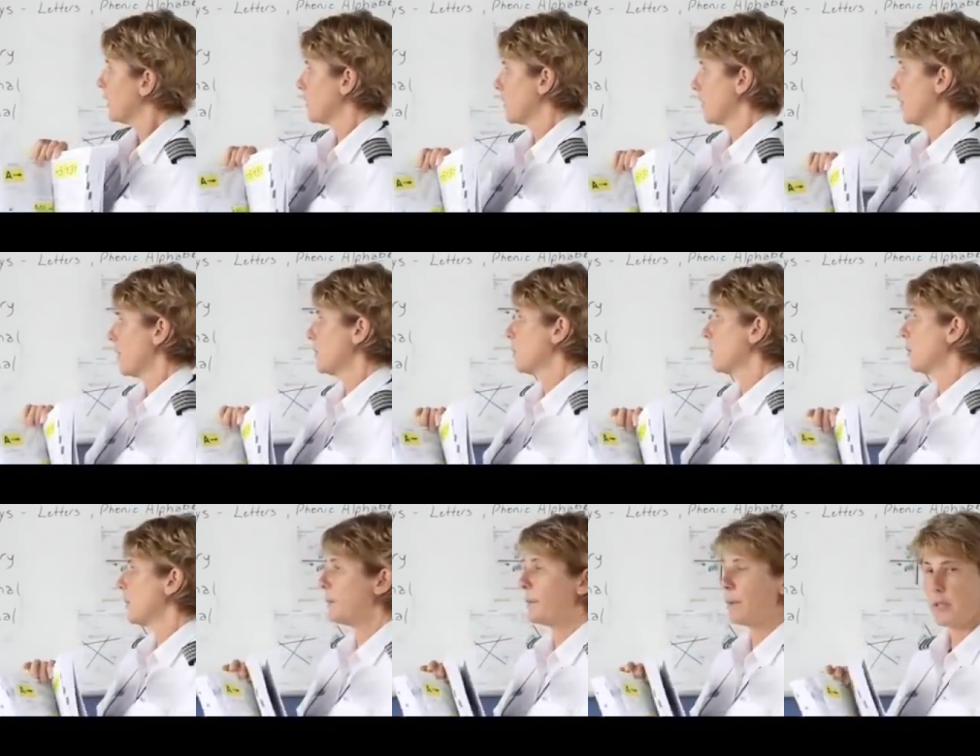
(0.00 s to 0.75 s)
So those
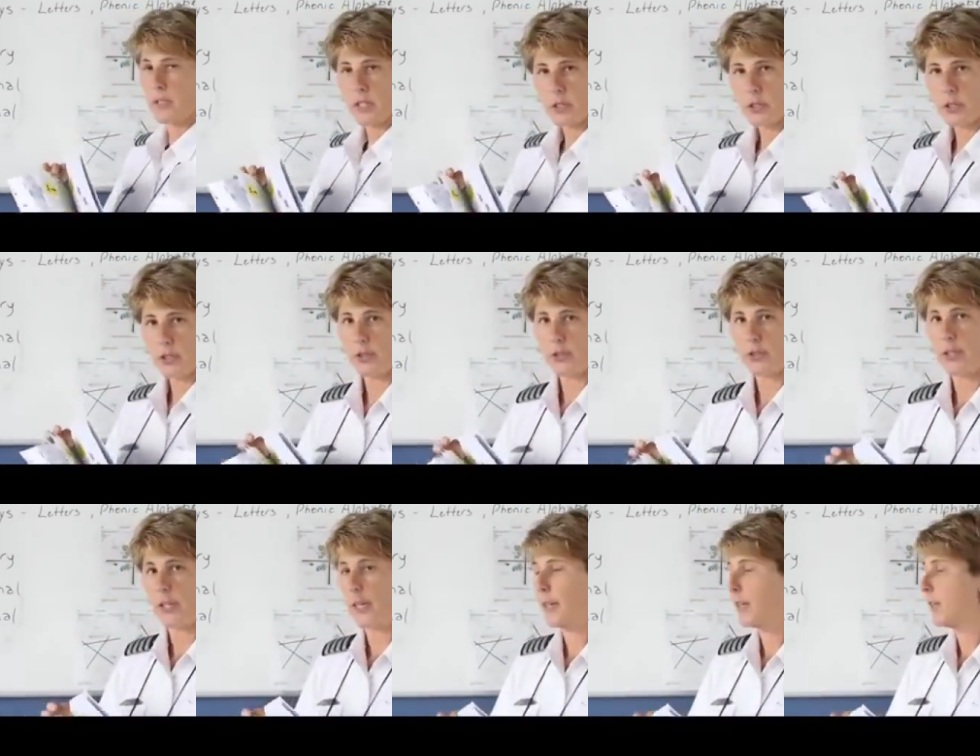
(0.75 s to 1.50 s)
would be
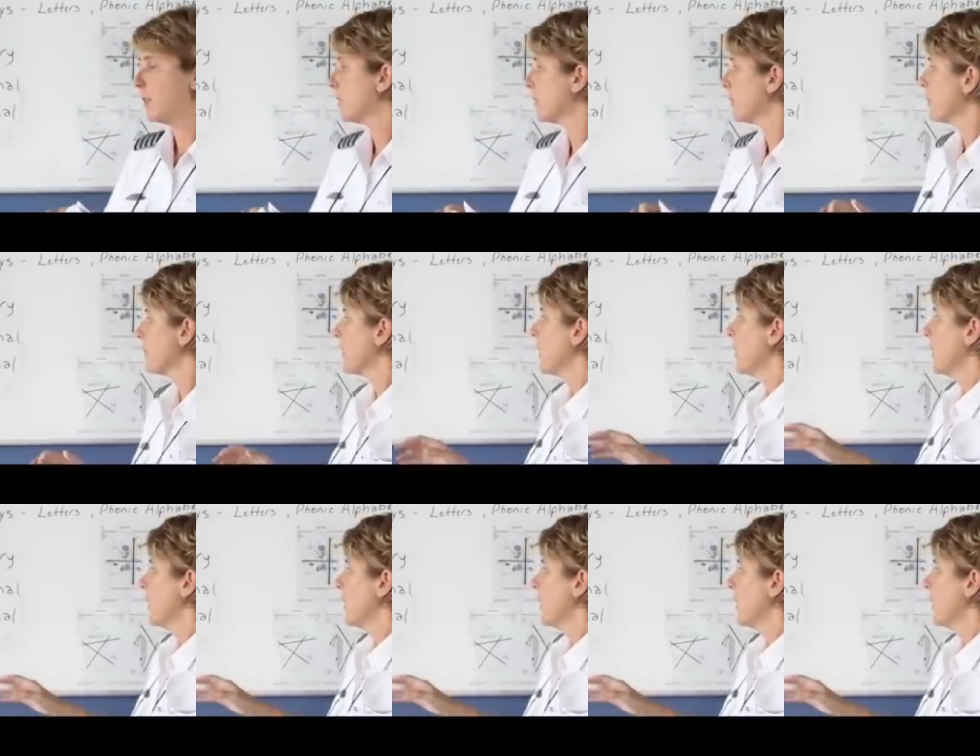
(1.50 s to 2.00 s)
positional signs.